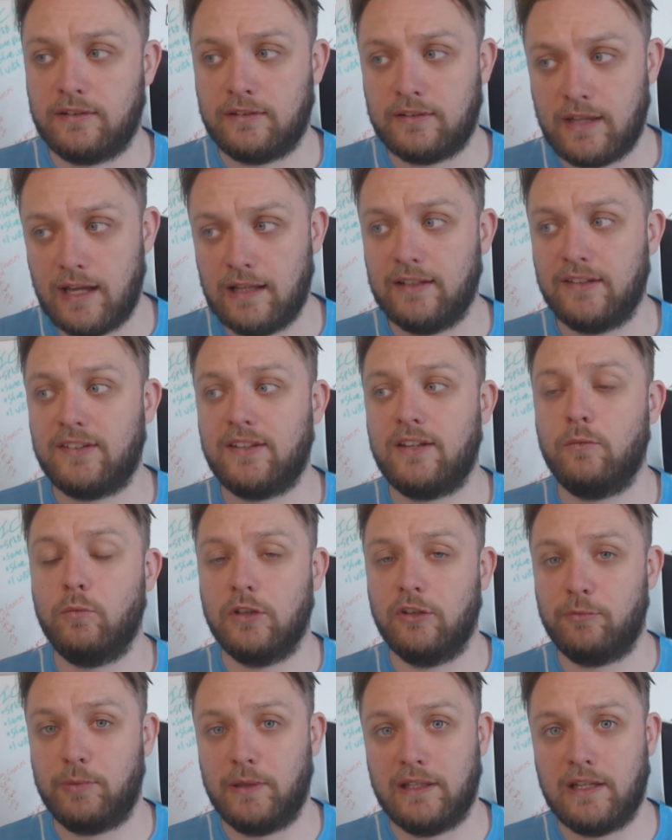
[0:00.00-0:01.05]
That listing
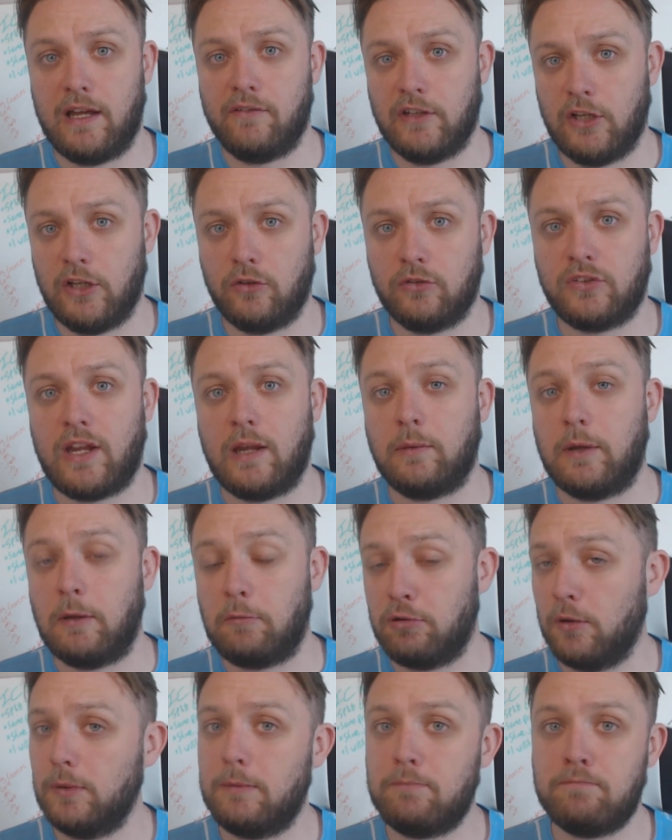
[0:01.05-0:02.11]
will have been live a long time. They
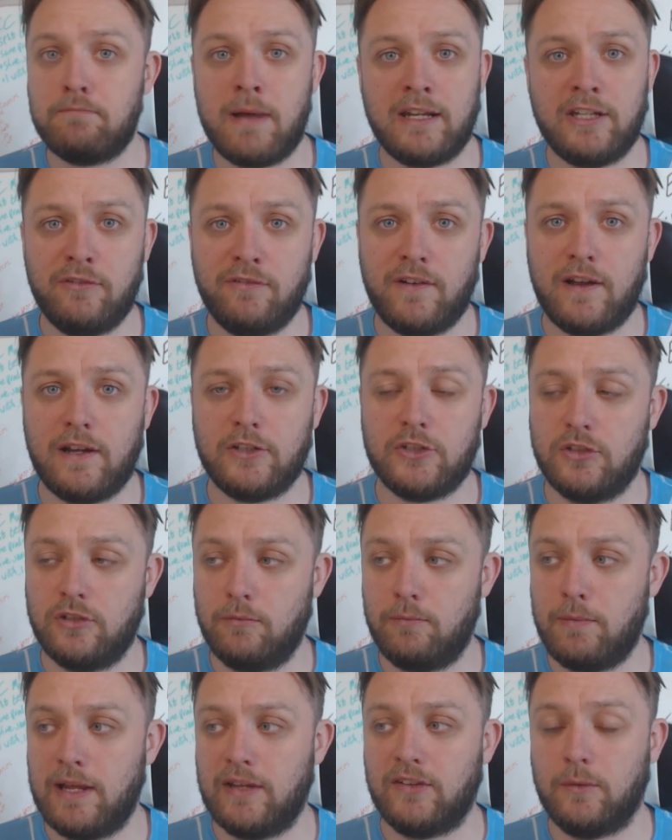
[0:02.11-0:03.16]
probably manufactured the
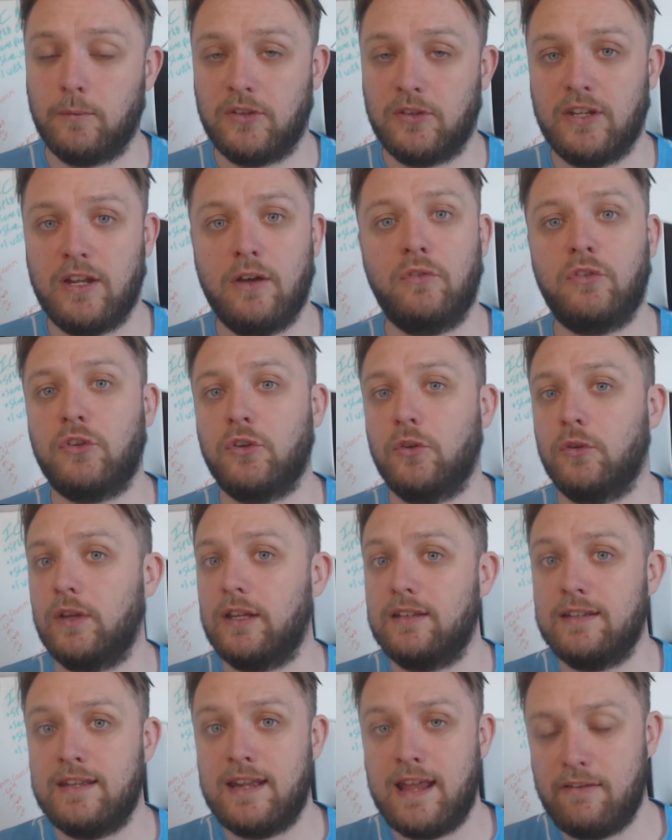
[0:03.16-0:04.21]
mats themselves, so
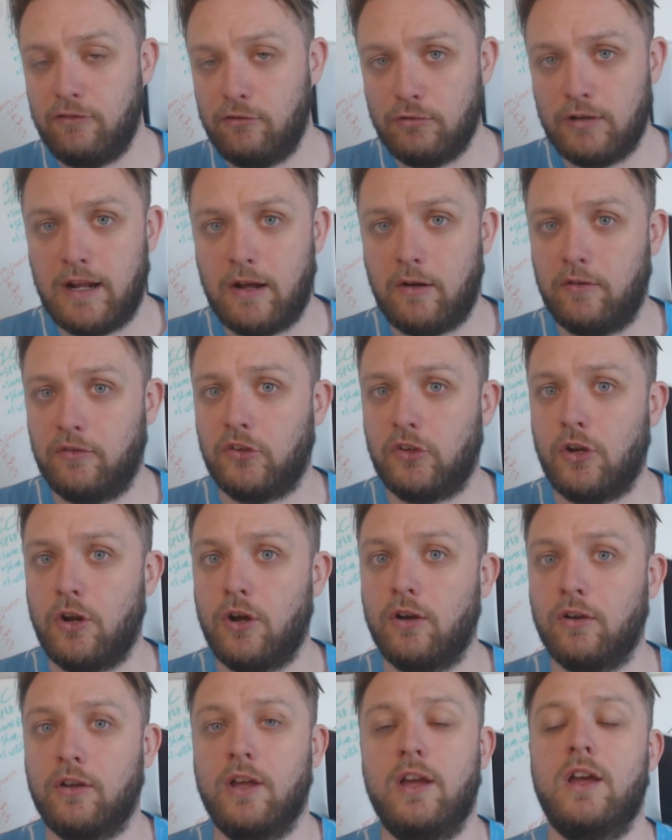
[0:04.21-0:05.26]
they'd never run out of
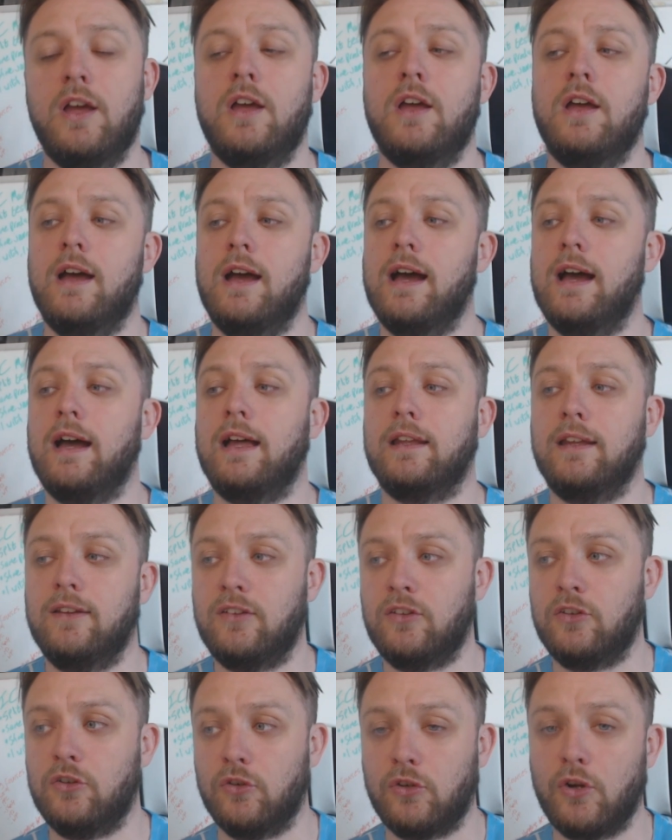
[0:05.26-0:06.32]
stock, and
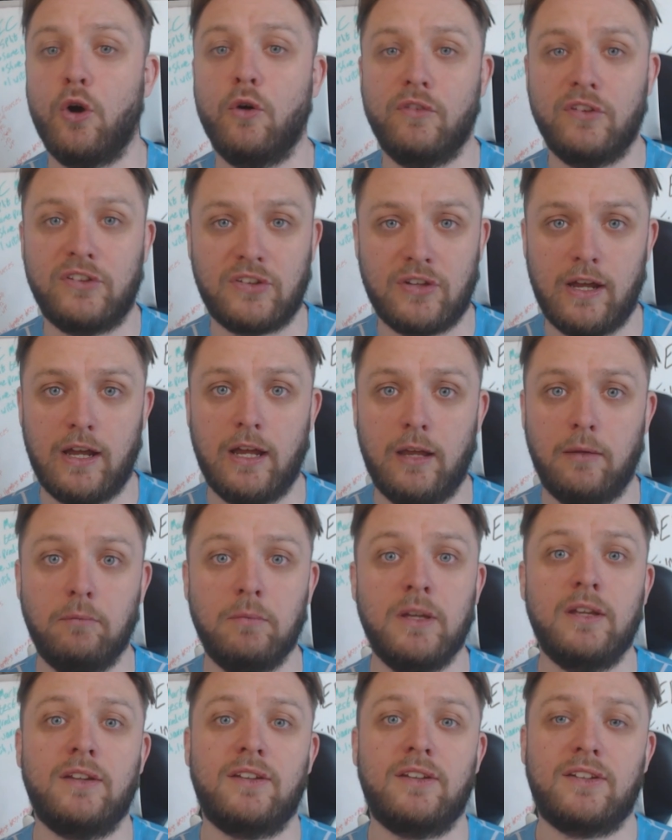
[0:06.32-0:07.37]
it's just over time
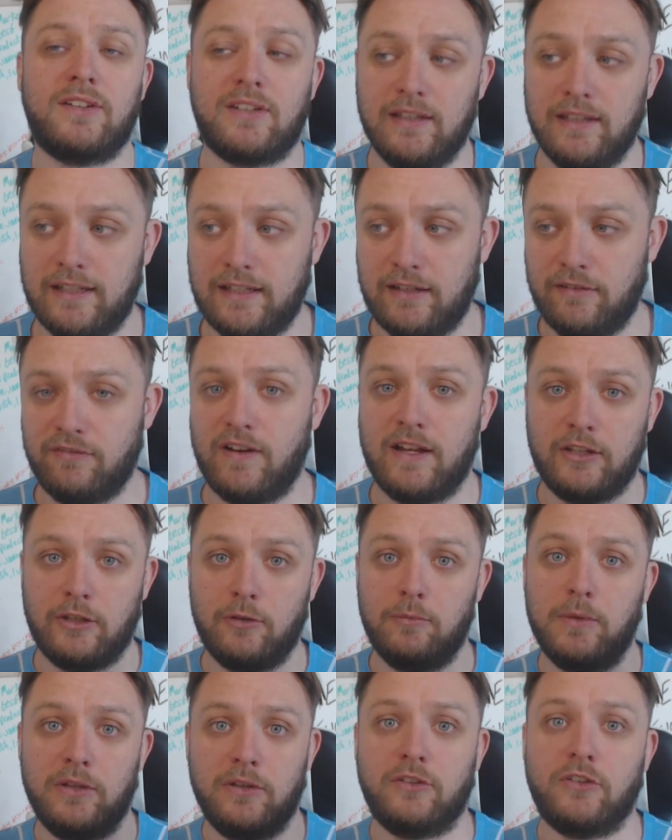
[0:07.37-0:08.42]
solidified
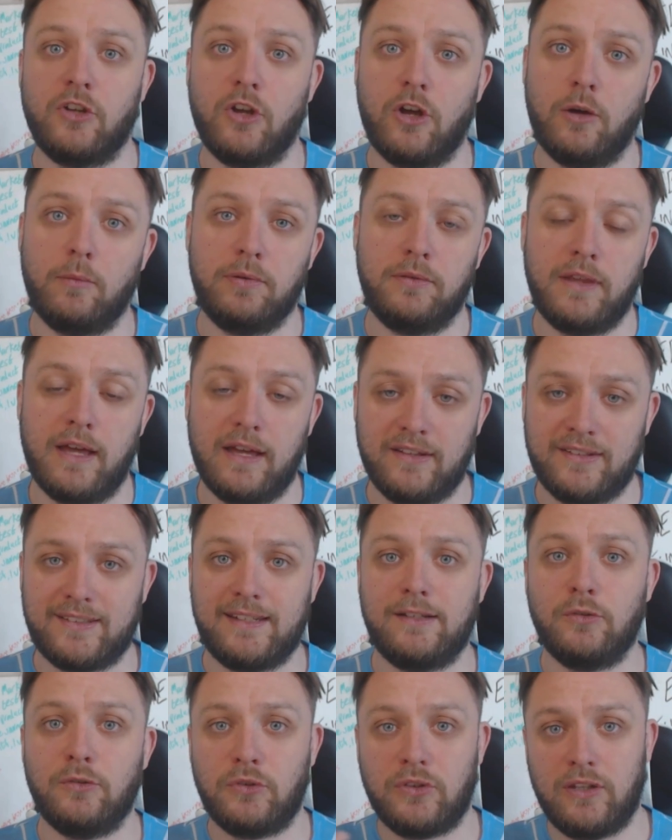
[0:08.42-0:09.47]
them at the top. That
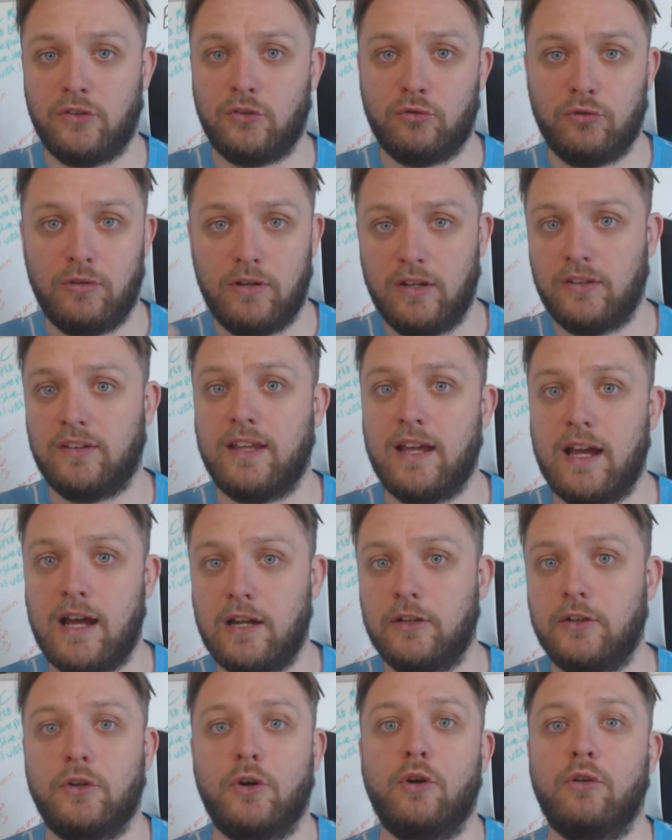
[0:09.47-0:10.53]
sales history is
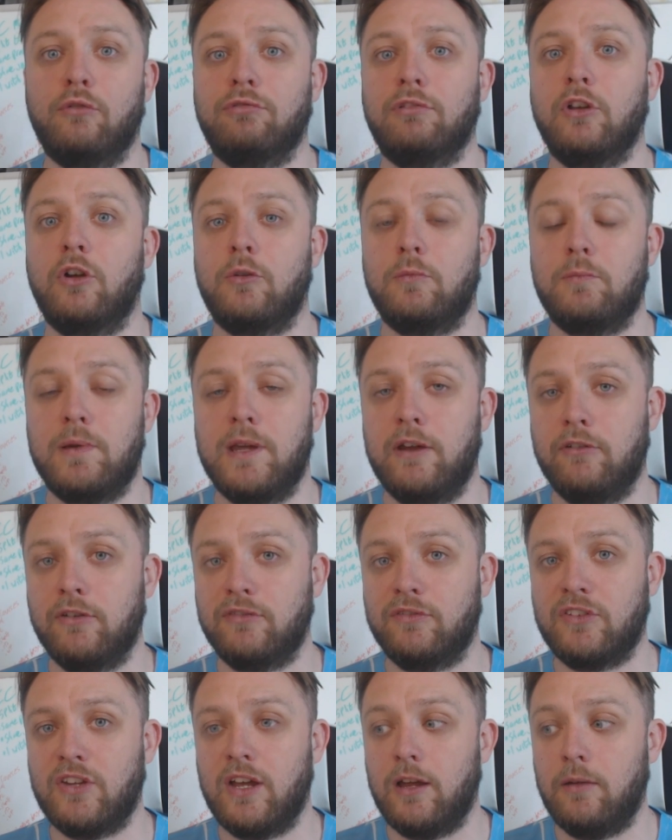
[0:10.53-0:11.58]
garnered over a long period of
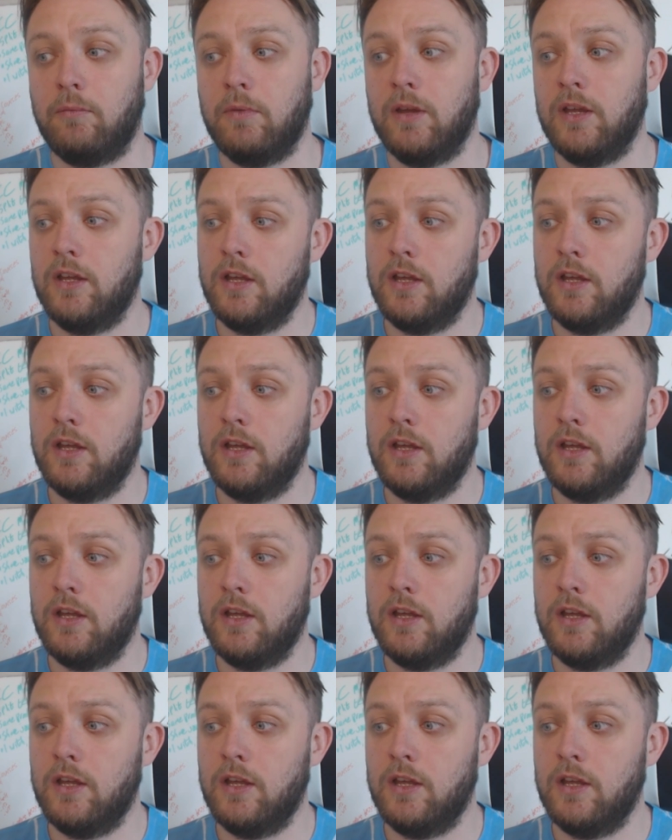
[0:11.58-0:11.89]
time.